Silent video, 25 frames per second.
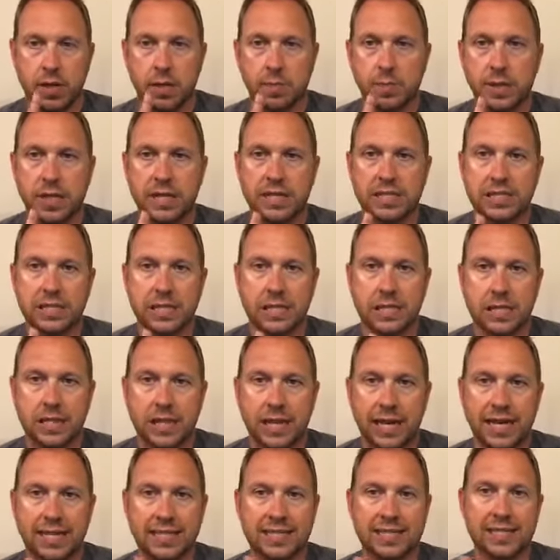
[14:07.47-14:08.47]
Because the
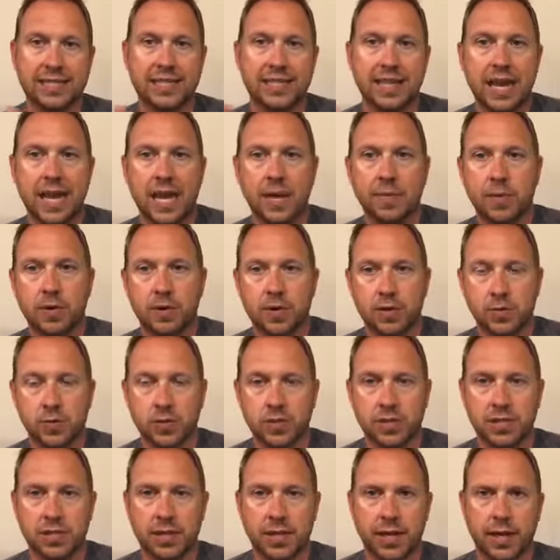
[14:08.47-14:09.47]
client's neighbors
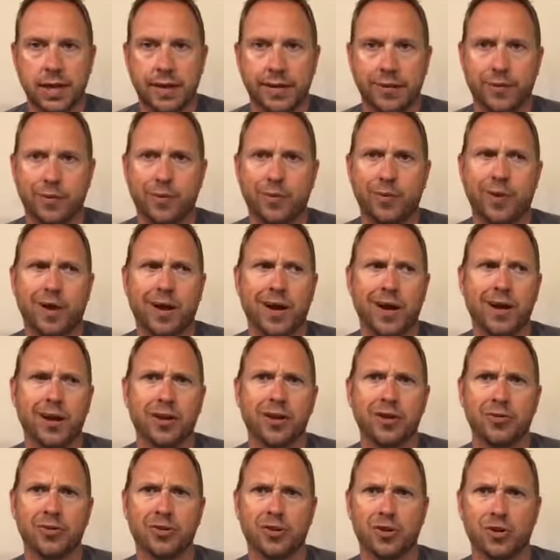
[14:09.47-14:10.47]
will say, why are
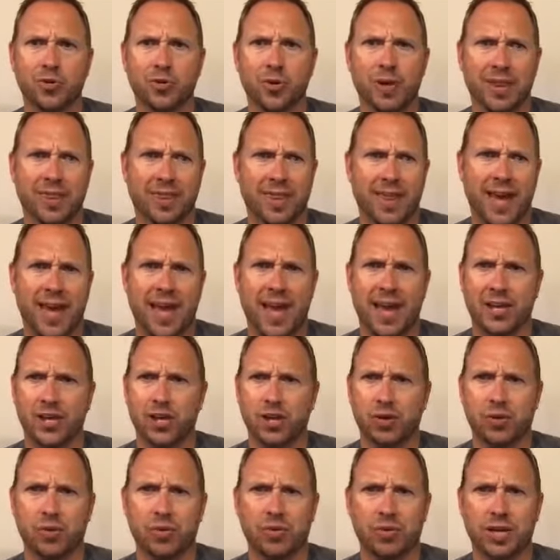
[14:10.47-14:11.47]
you doing that?
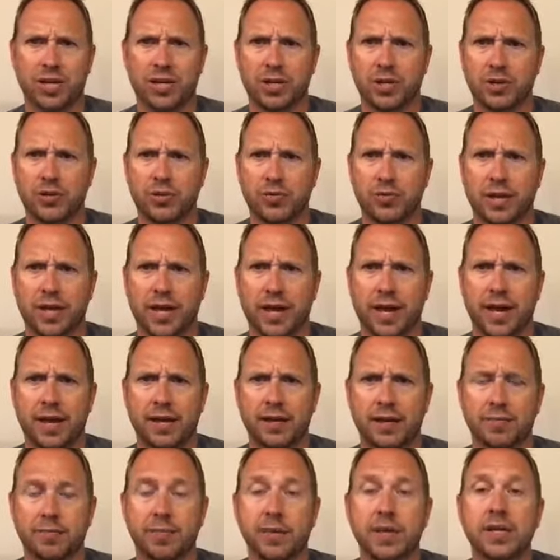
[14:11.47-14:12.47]
You don't need to do
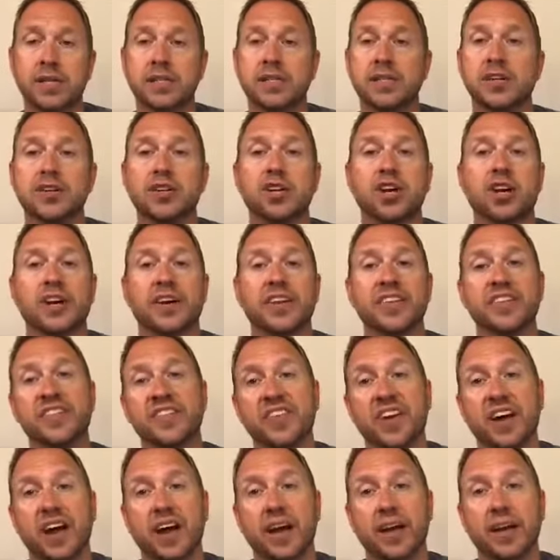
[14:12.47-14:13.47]
that, because their dog is
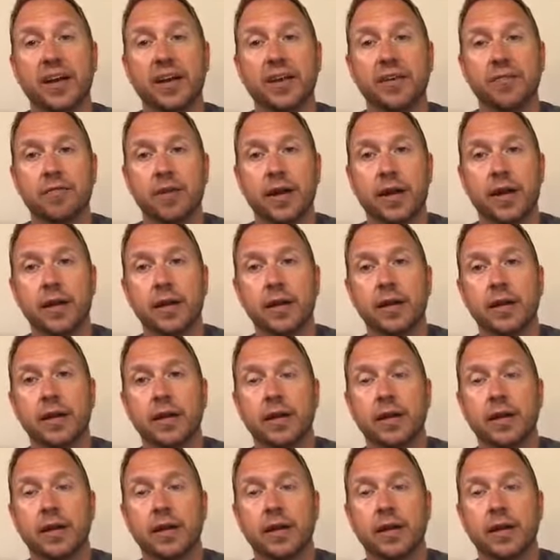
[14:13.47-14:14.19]
fine, right?